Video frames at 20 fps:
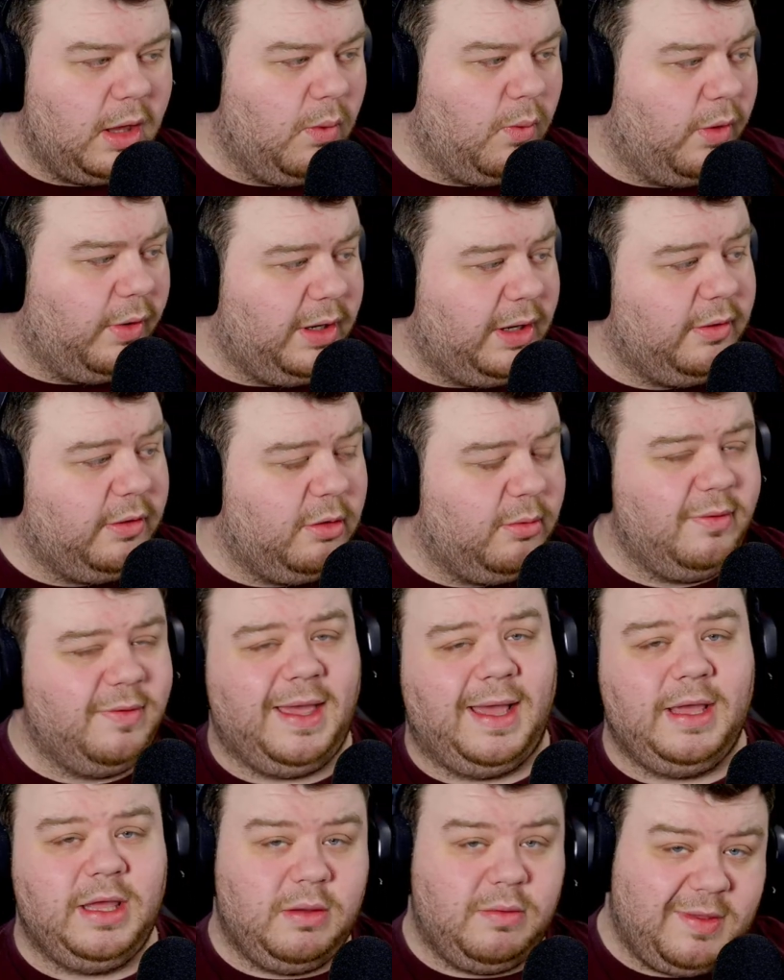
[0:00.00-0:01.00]
What do you do with
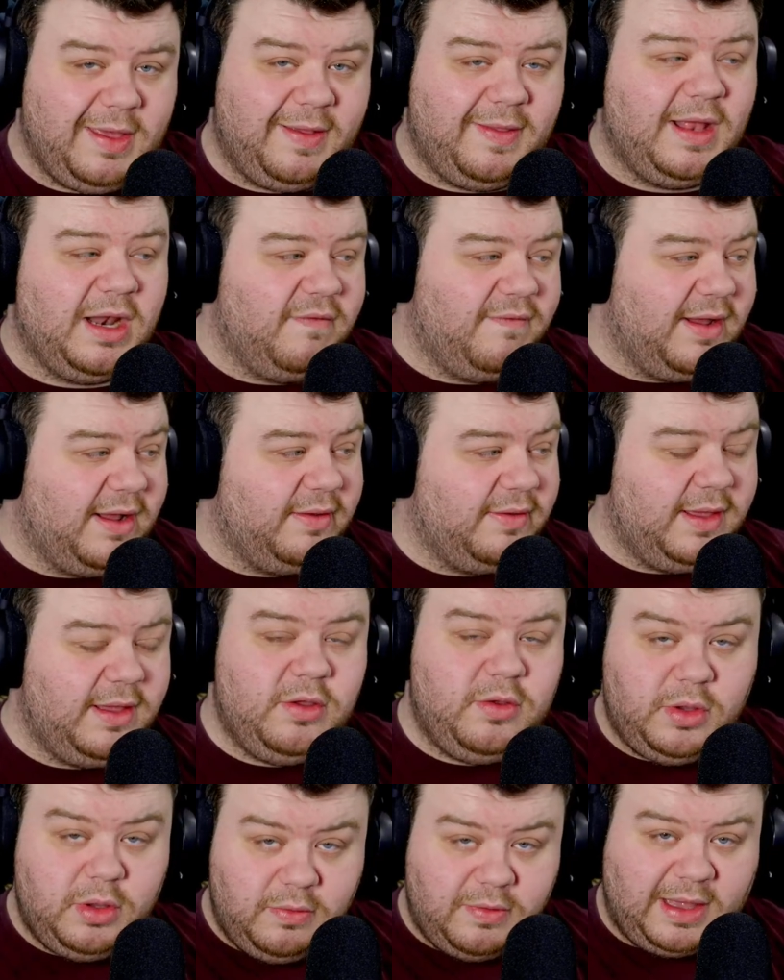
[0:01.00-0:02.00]
that? You take that advantage,
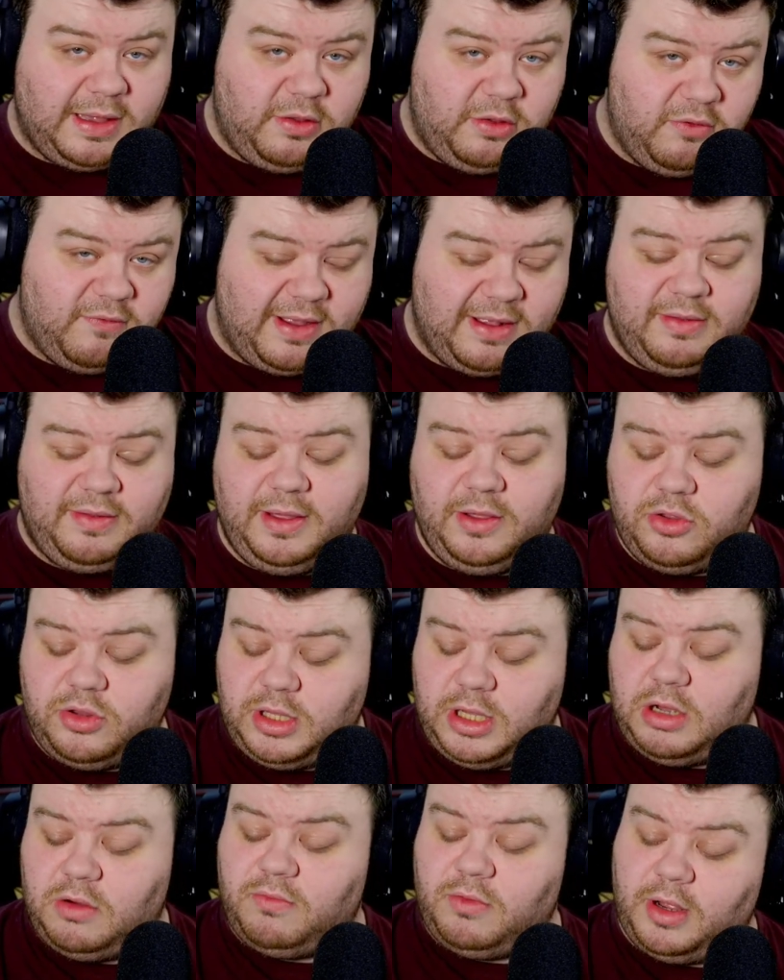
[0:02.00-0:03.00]
you use that to your advantage, and
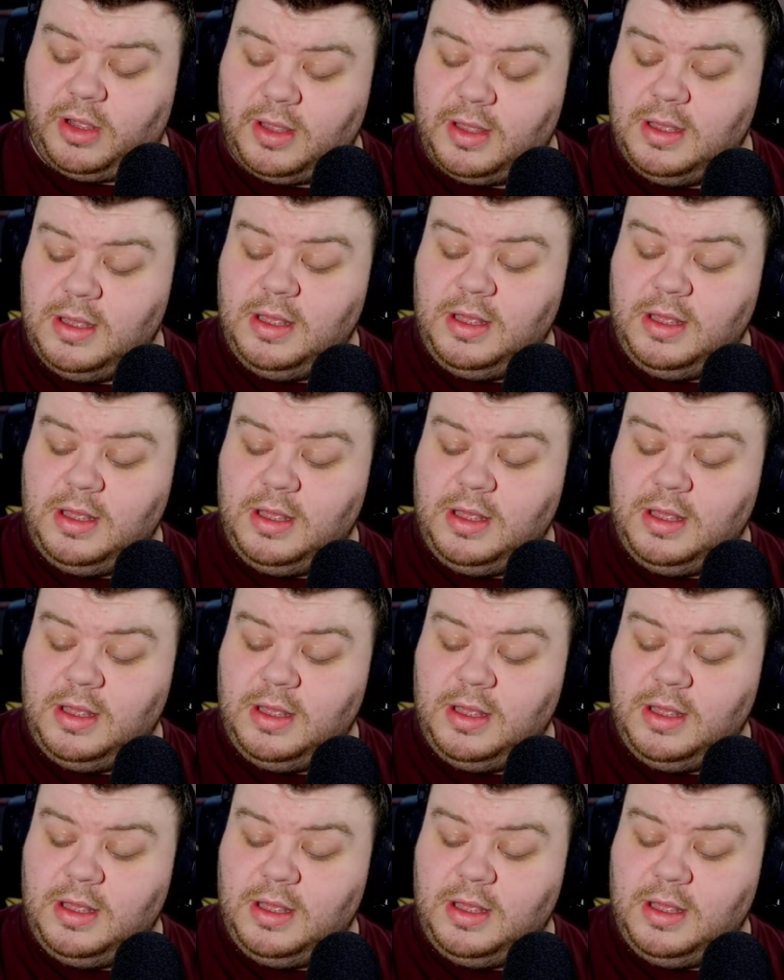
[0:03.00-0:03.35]
you go, right,